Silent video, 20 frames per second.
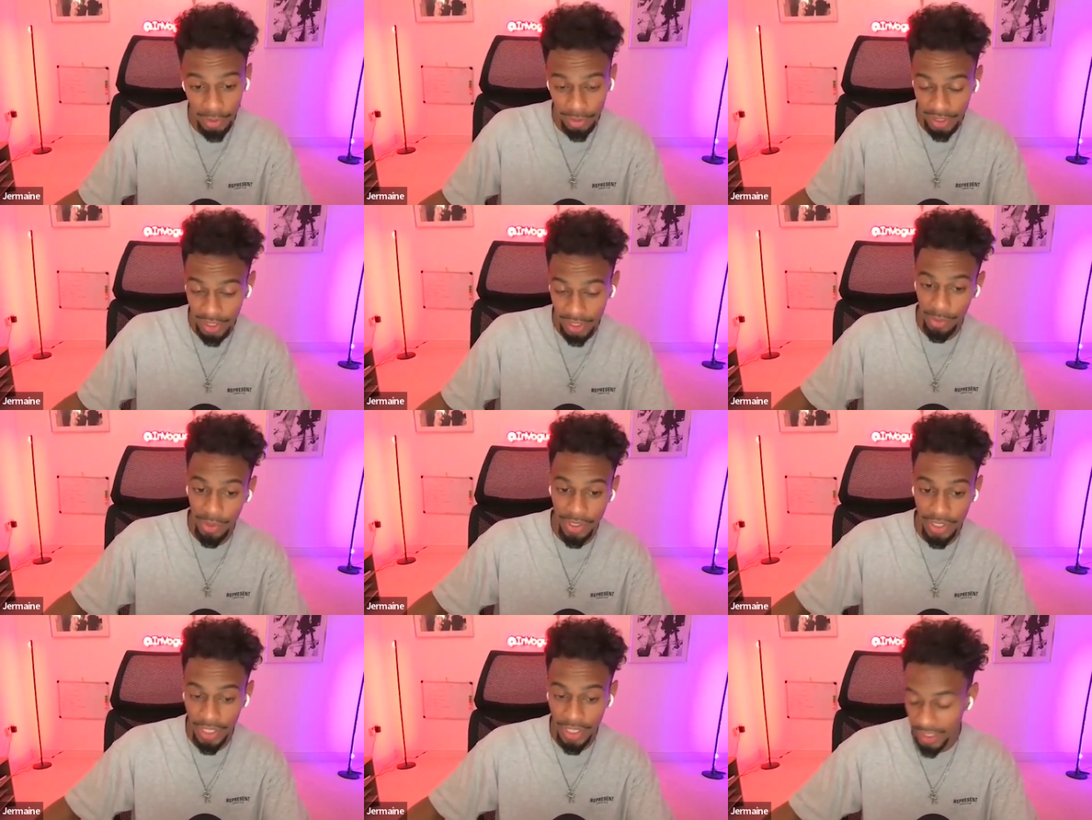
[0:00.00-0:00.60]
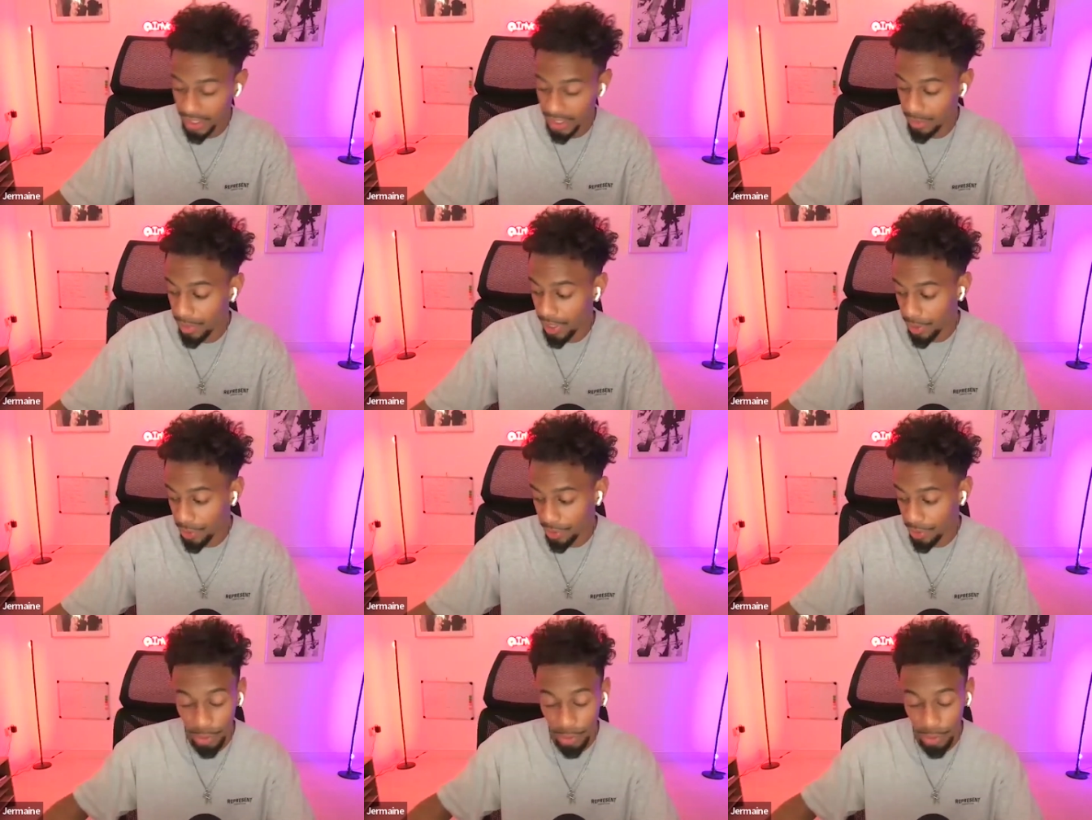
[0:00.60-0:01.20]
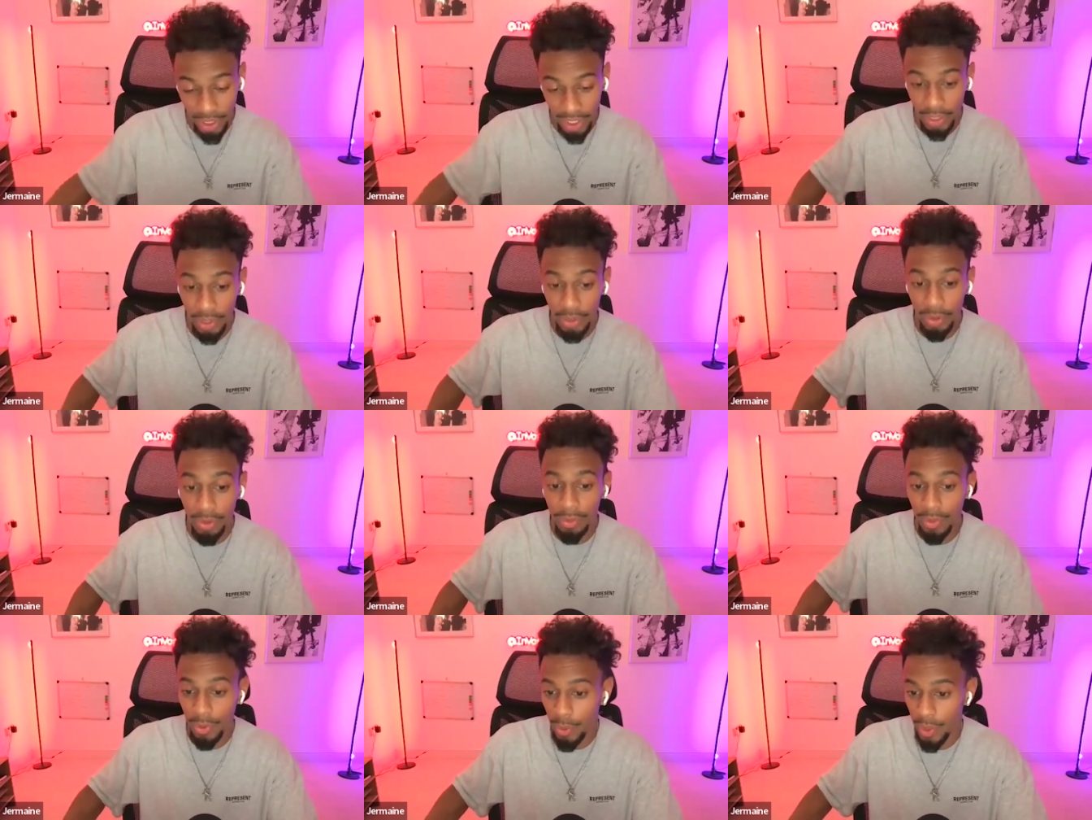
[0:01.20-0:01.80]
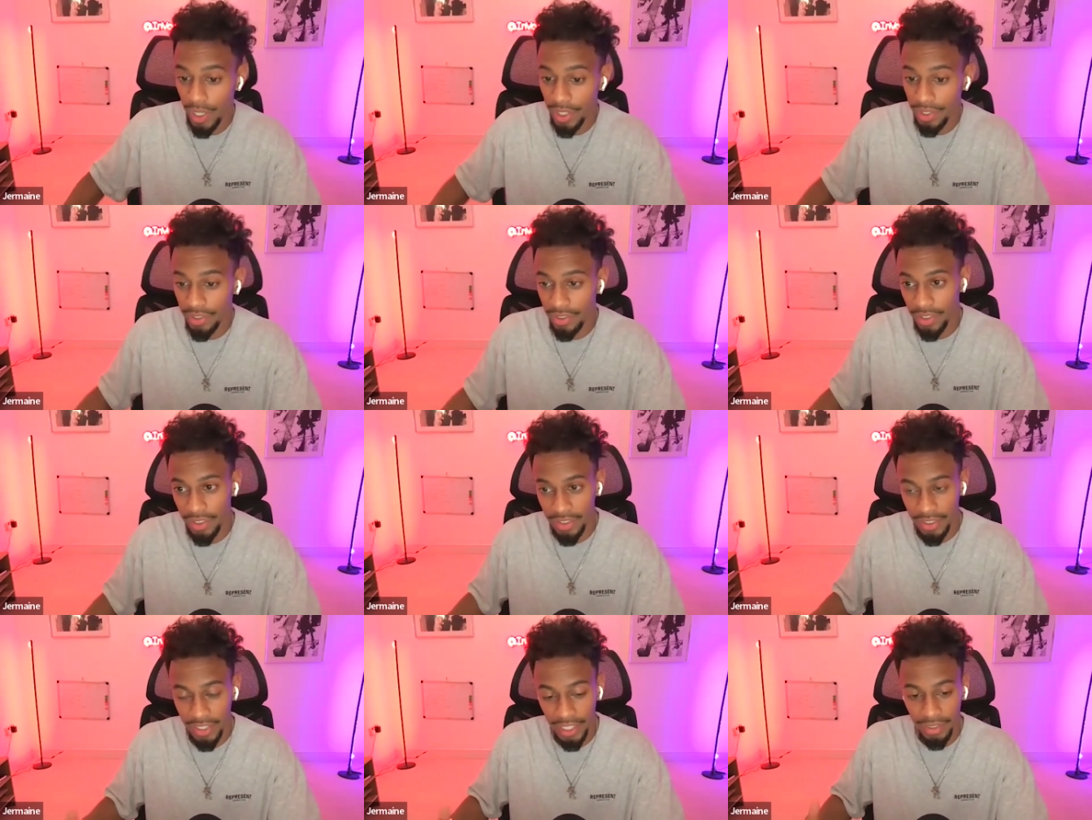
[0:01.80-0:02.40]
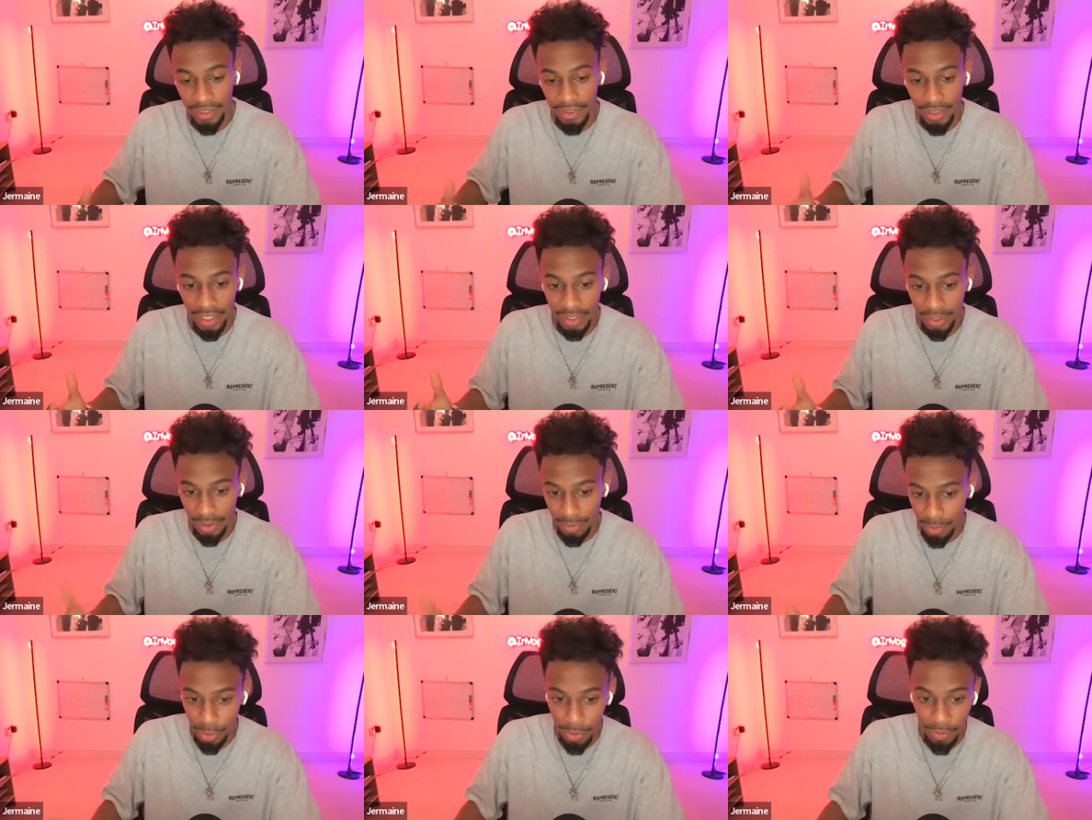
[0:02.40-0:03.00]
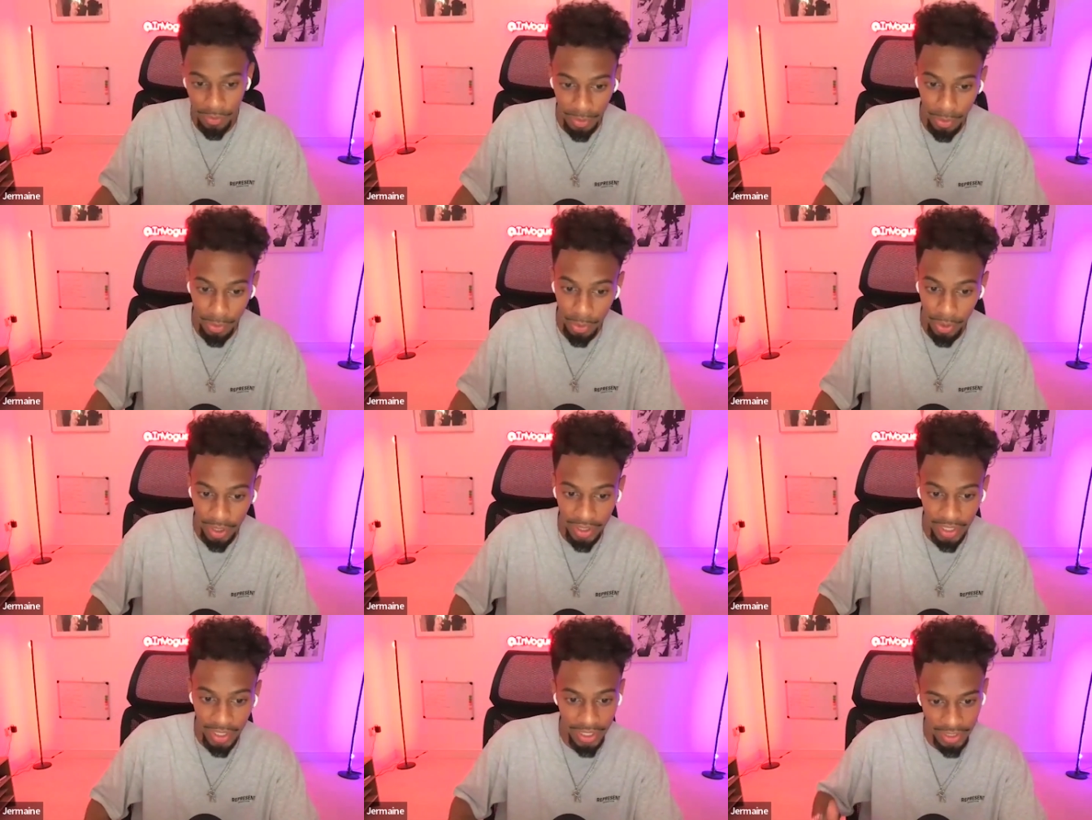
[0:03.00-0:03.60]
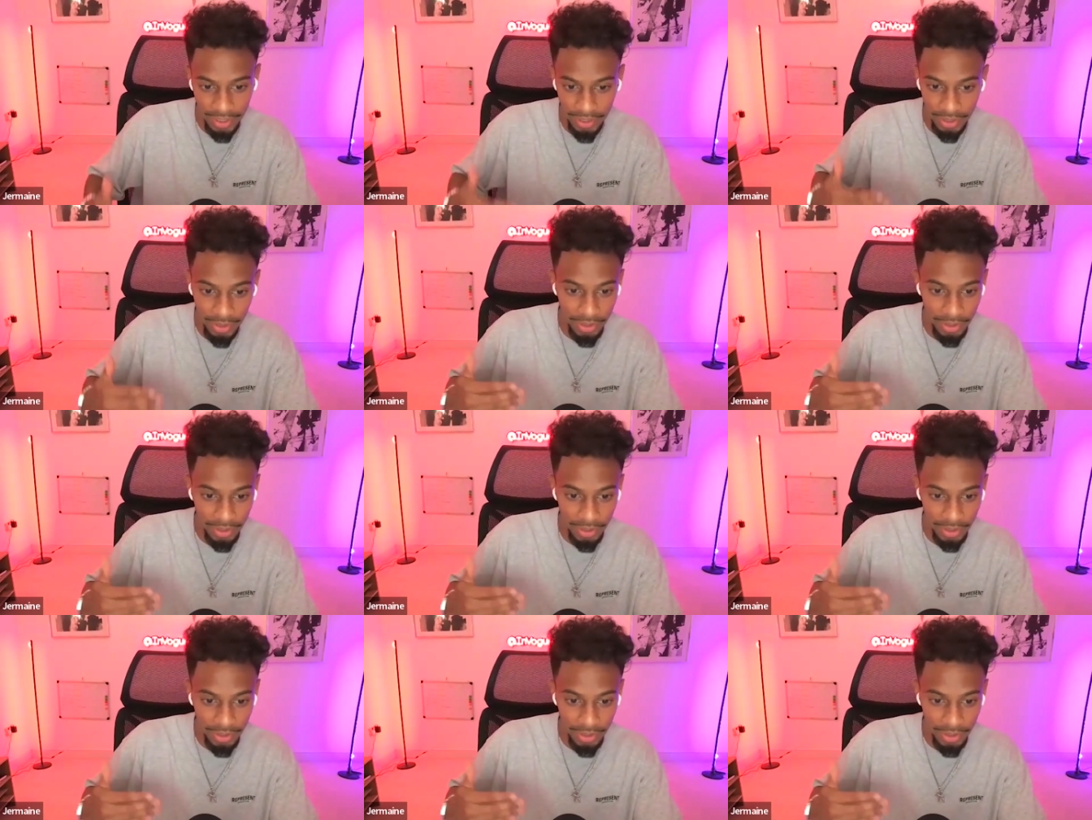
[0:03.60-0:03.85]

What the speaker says: I was getting rejected, but I was still getting loom requests, then that's like your proof in the pudding that